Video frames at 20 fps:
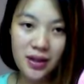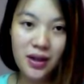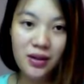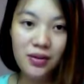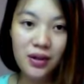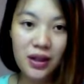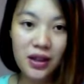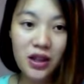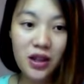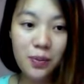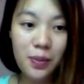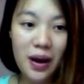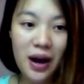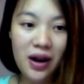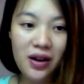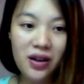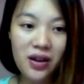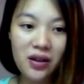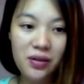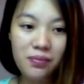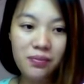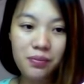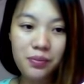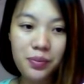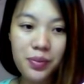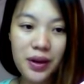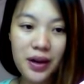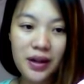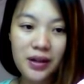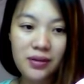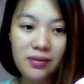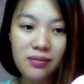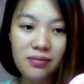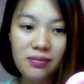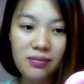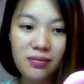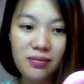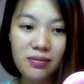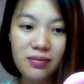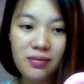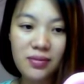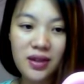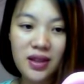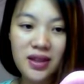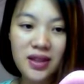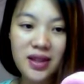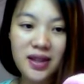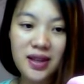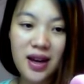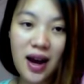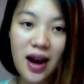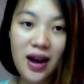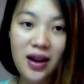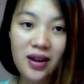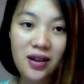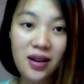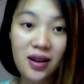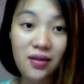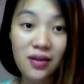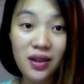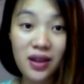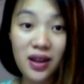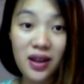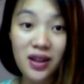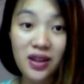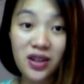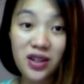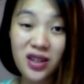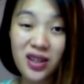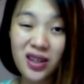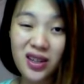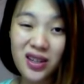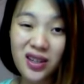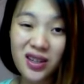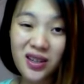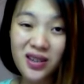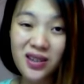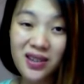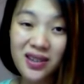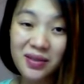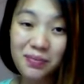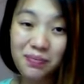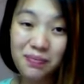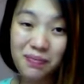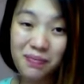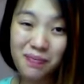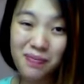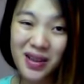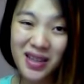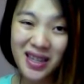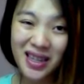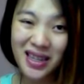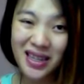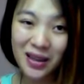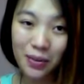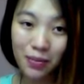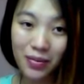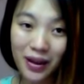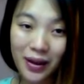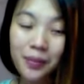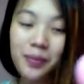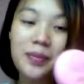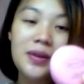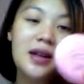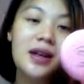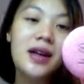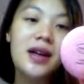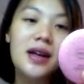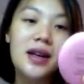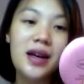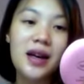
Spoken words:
a really good powder, but the design and everything is just missing something.